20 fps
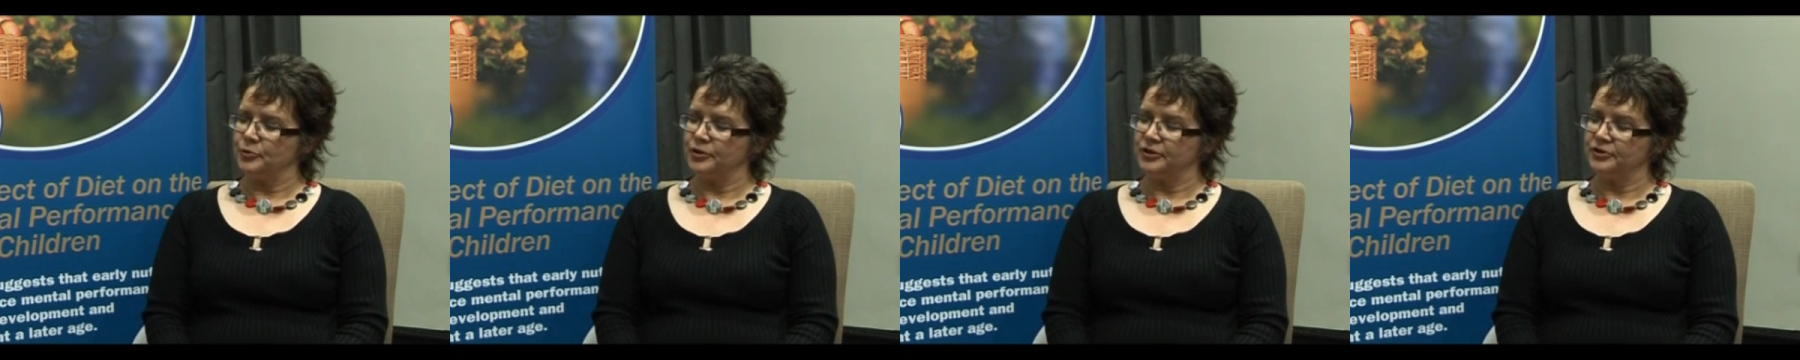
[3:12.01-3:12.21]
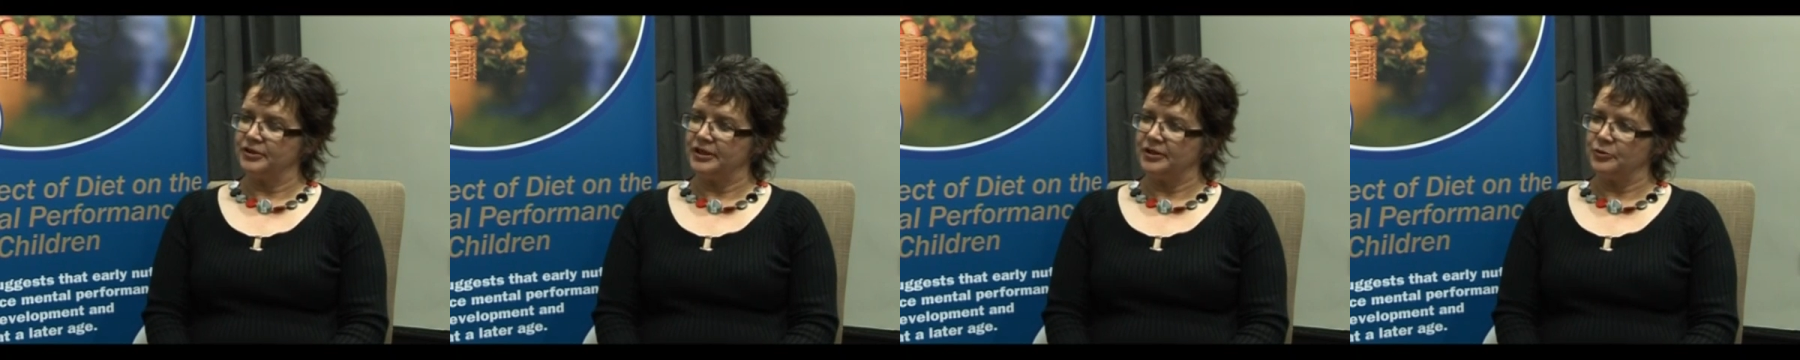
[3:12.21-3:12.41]

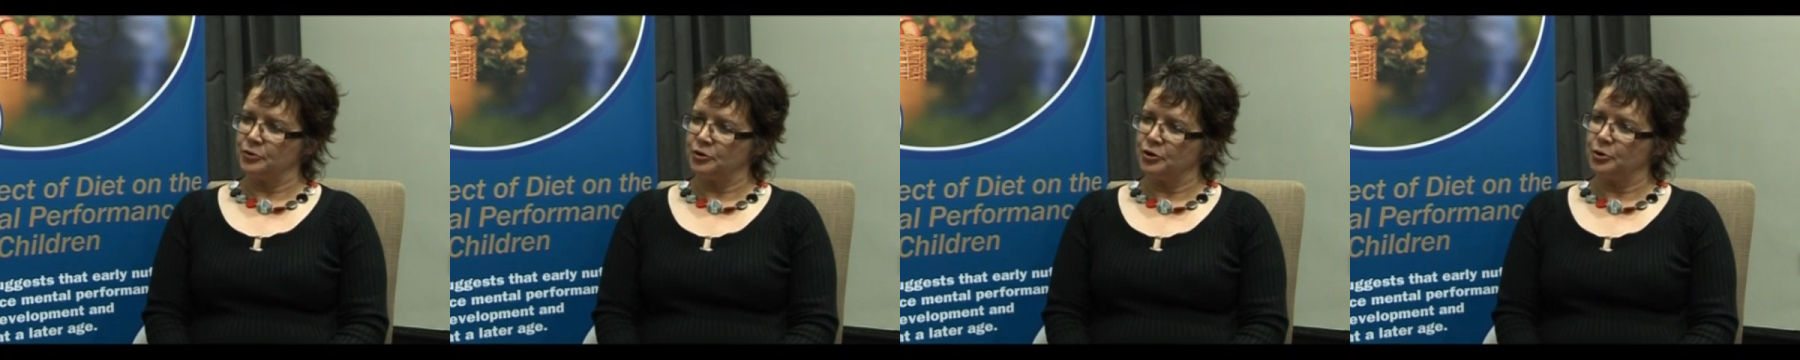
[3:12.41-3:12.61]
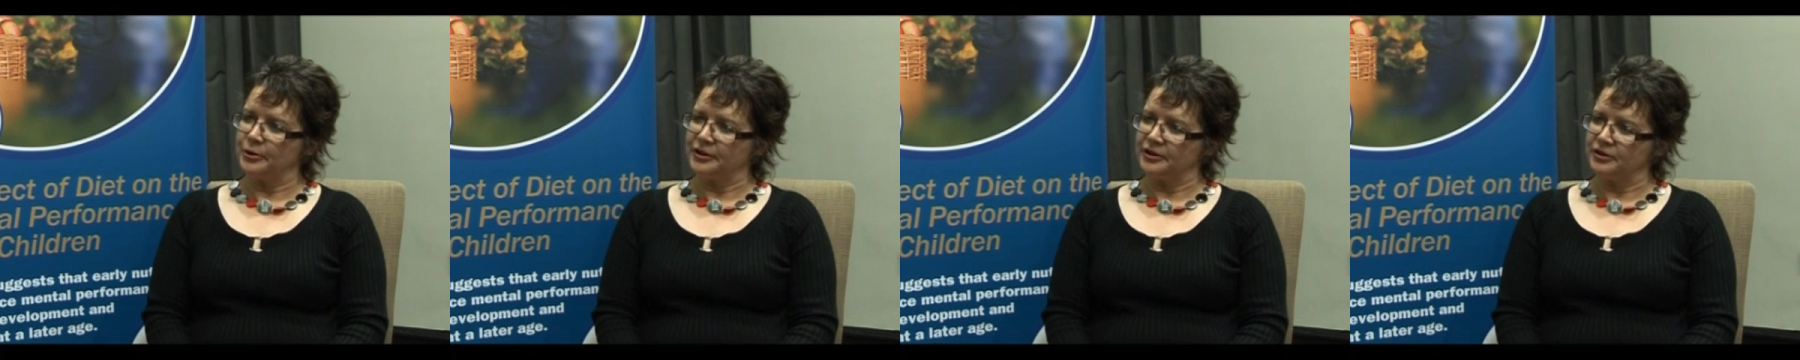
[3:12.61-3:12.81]
we are now
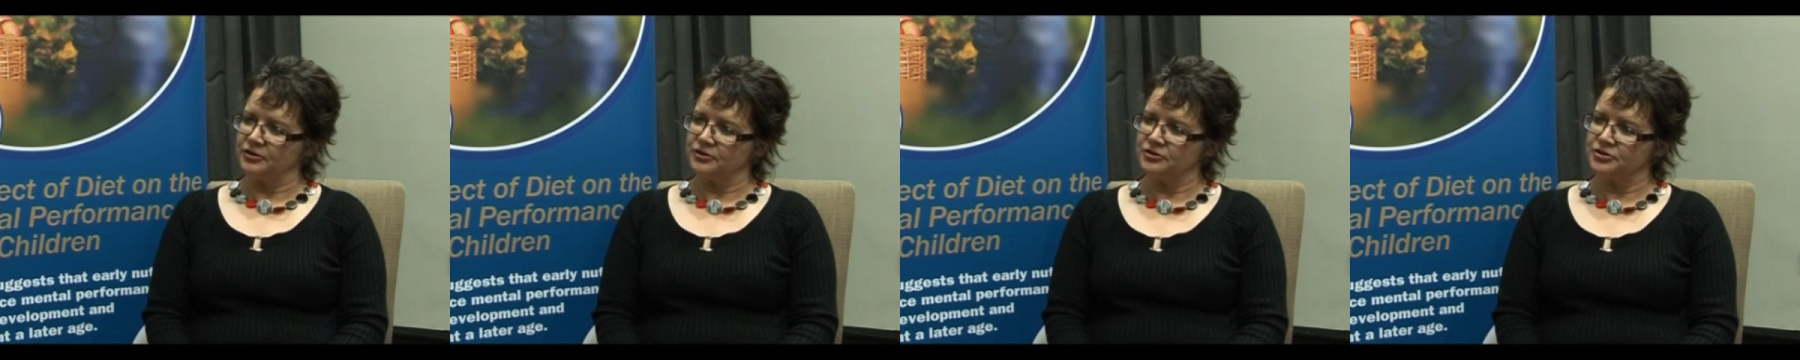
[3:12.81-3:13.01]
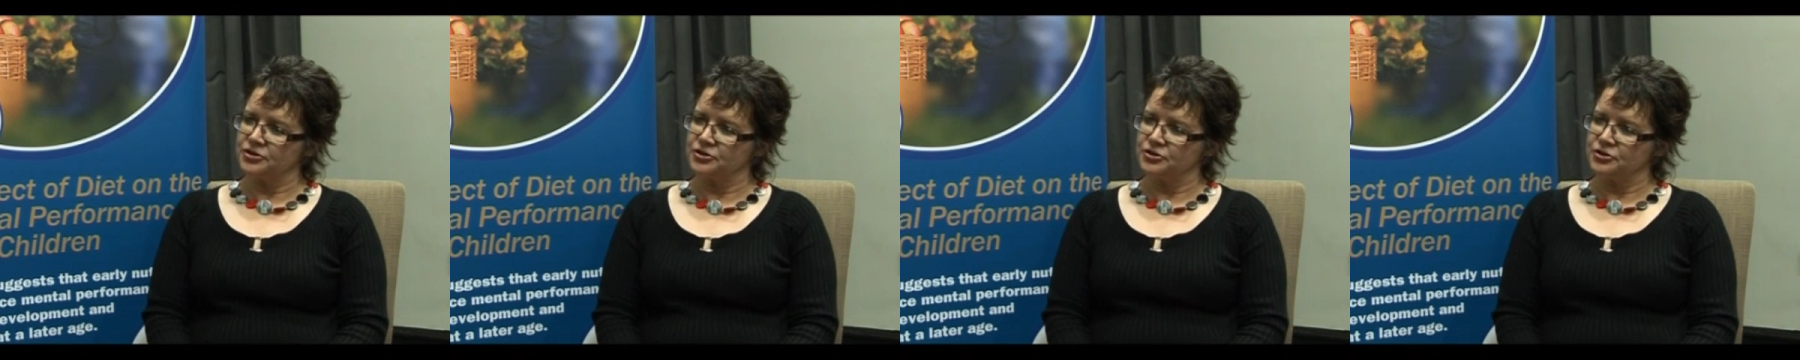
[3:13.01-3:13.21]
going
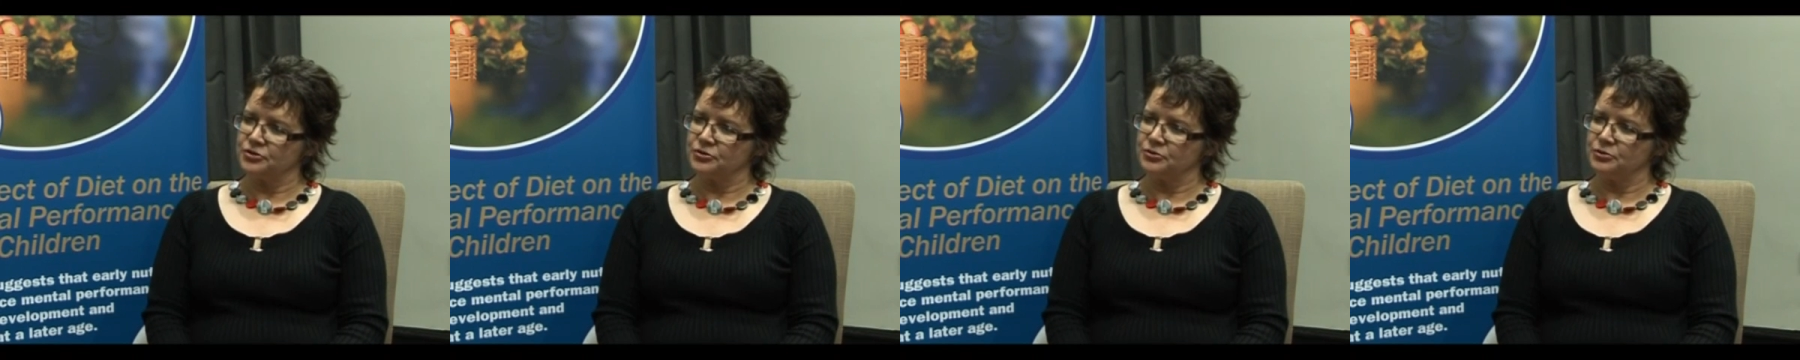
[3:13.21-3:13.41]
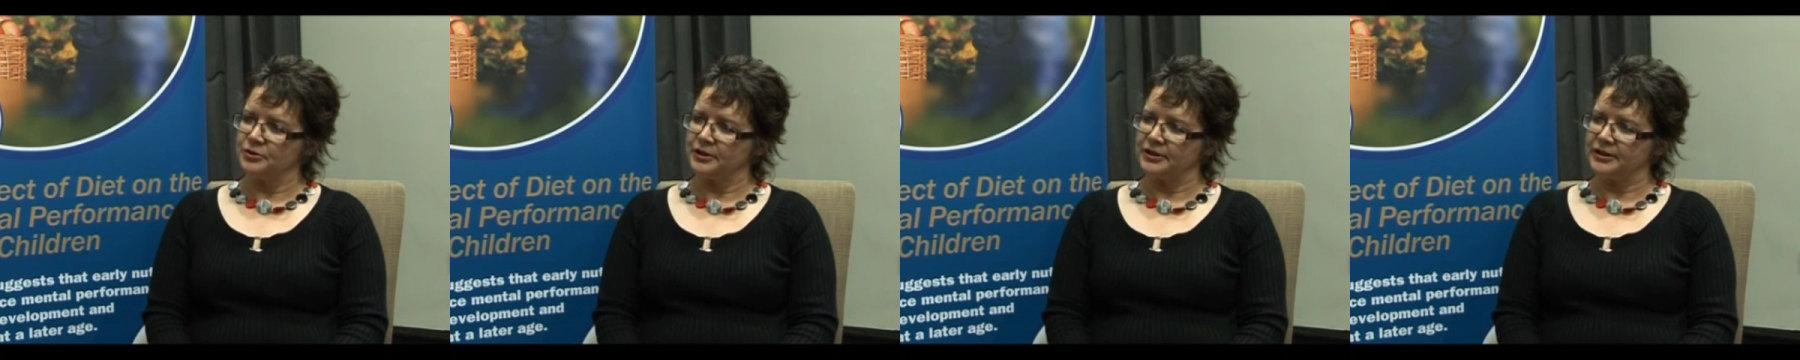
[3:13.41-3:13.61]
on to do